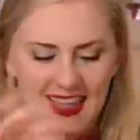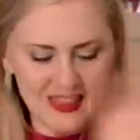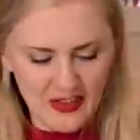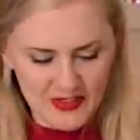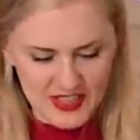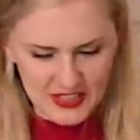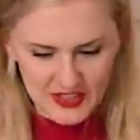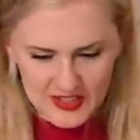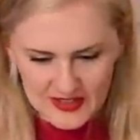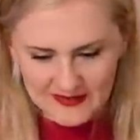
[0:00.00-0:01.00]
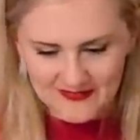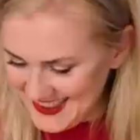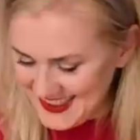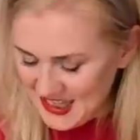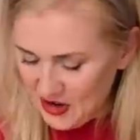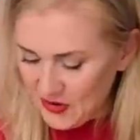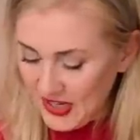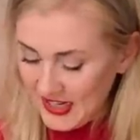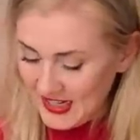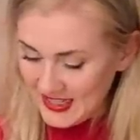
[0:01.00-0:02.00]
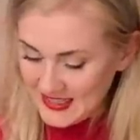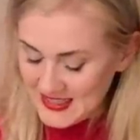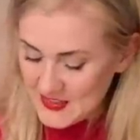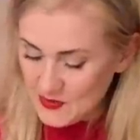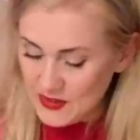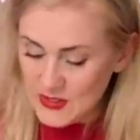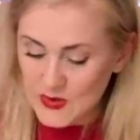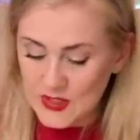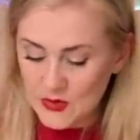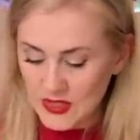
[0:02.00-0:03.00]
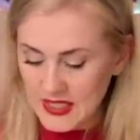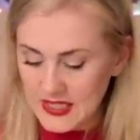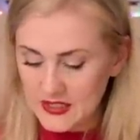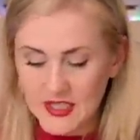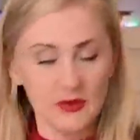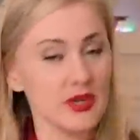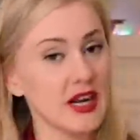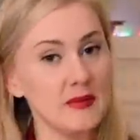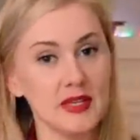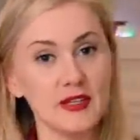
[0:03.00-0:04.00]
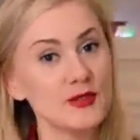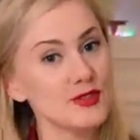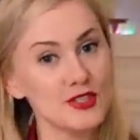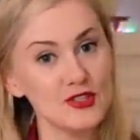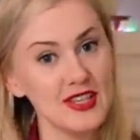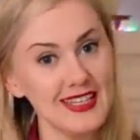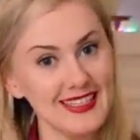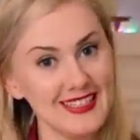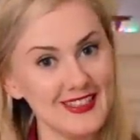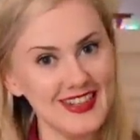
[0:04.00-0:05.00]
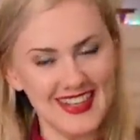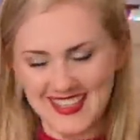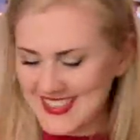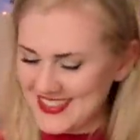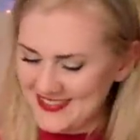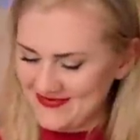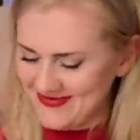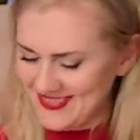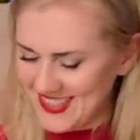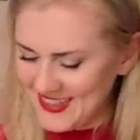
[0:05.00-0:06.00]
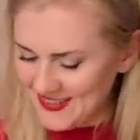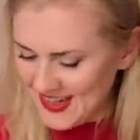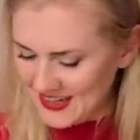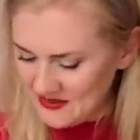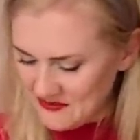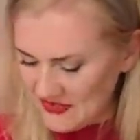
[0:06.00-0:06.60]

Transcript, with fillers: I love stickers. Okay, so this one's 23. We're coming closer to the end, you guys. Get ready.